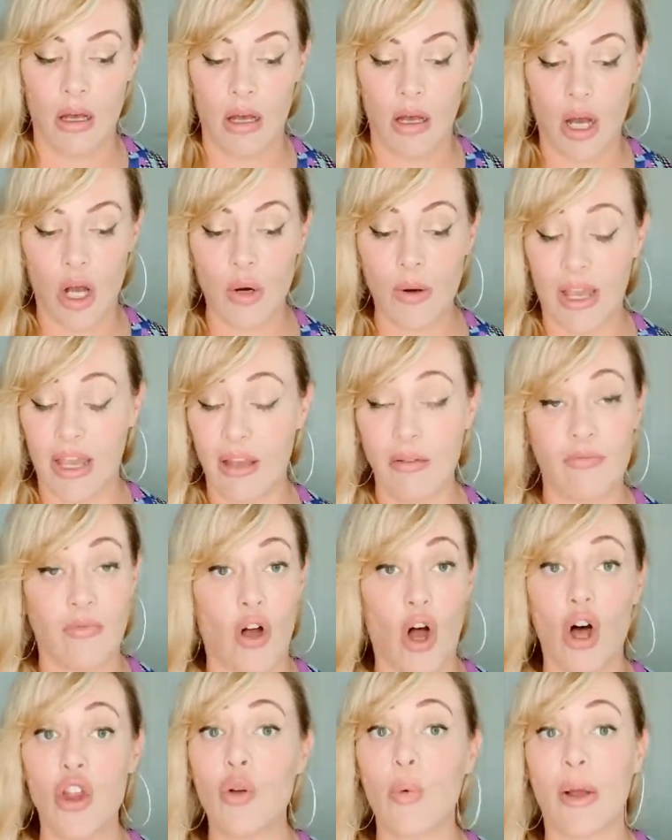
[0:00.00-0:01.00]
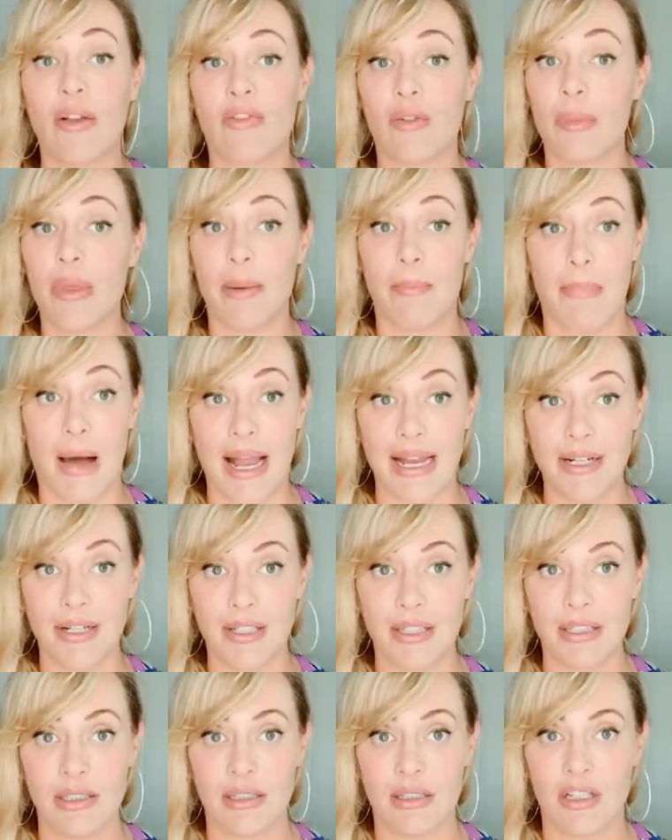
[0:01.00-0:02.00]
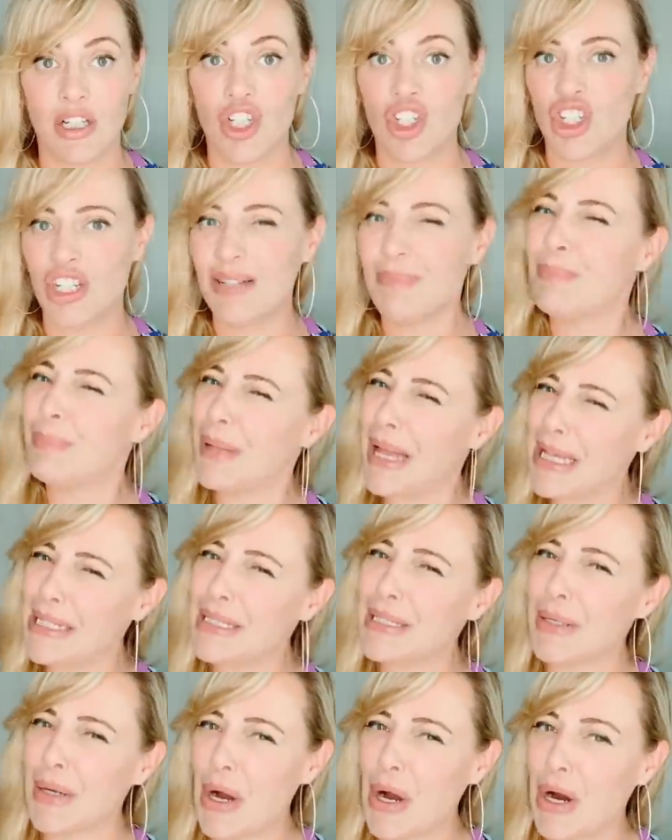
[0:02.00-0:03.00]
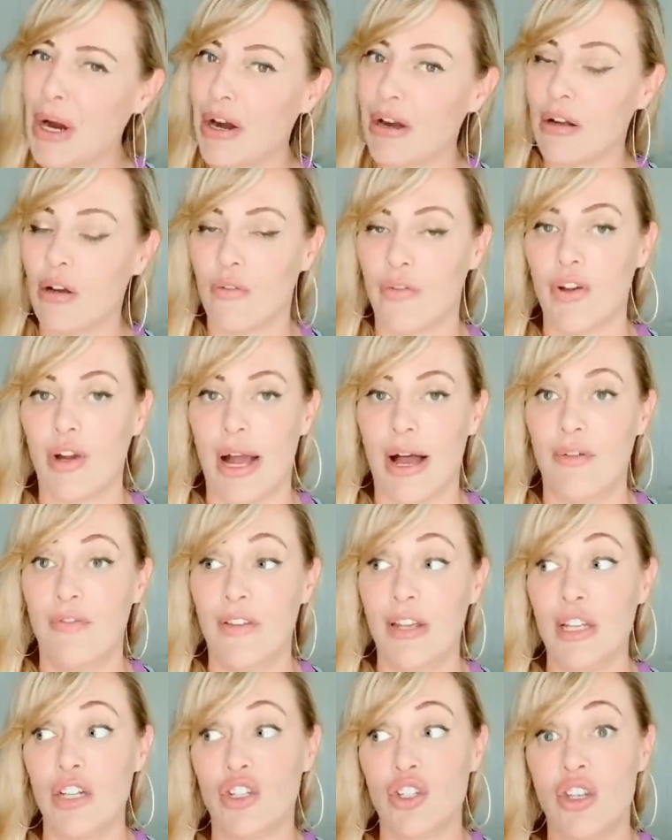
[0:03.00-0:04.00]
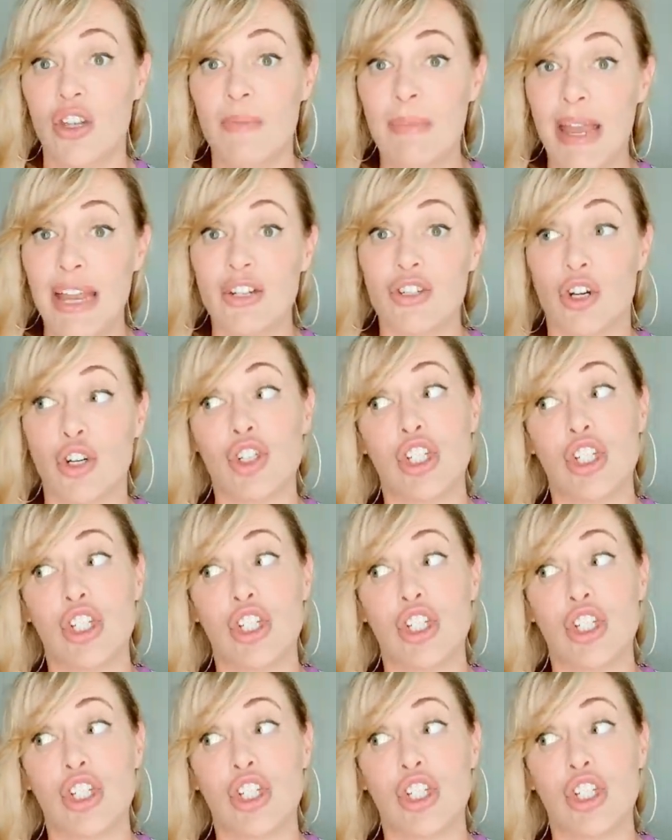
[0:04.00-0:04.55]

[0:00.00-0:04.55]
Okay, all the way from the minor she bless your heart over your outfit to the major.